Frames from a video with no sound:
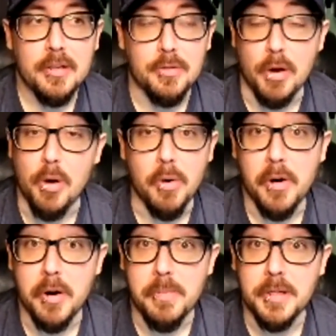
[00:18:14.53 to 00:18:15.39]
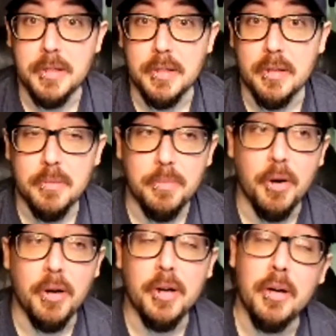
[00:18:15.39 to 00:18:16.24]
So I owe her a pizza.
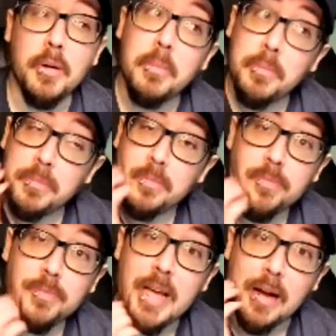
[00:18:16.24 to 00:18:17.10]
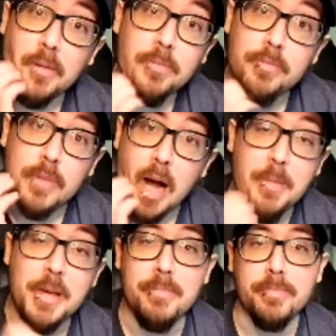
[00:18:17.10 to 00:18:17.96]
But yeah, I
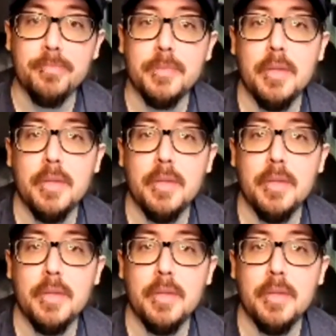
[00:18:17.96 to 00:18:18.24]
mean,